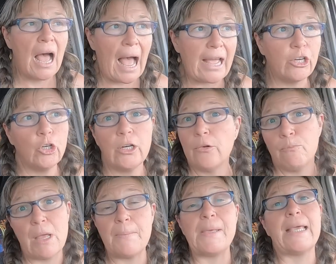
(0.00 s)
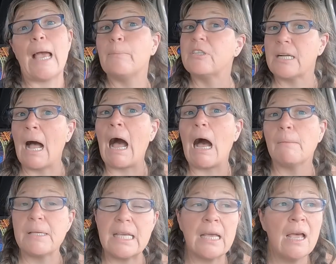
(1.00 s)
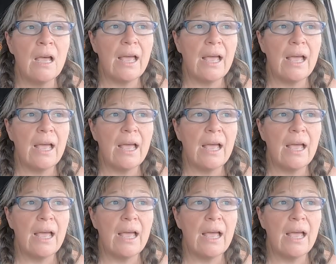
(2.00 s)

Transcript: I could have maybe kept it a hobby.